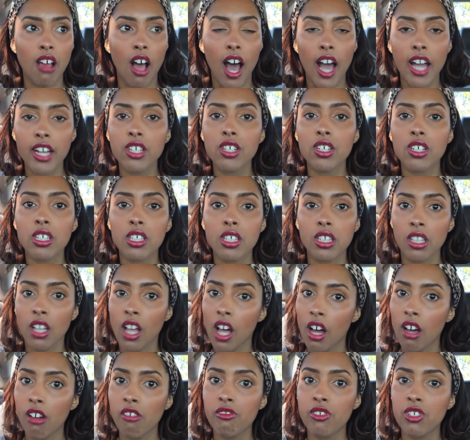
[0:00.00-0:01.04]
I just
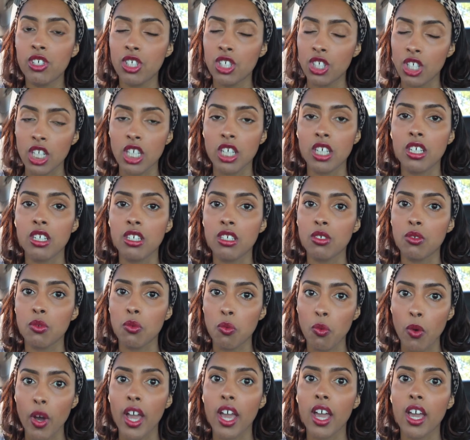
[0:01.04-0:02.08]
loved cheese
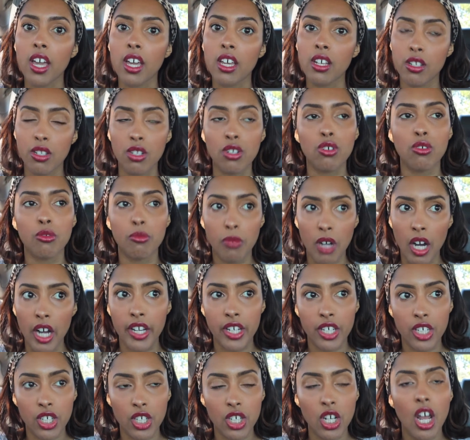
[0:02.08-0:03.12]
way too
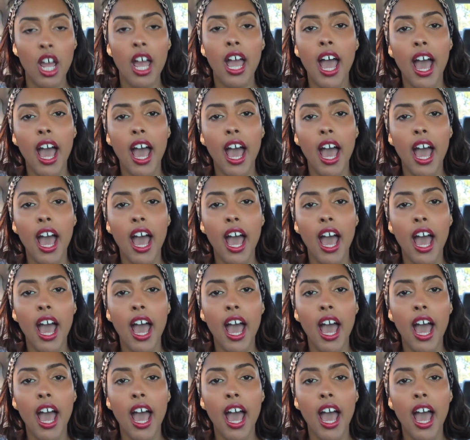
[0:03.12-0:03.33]
much.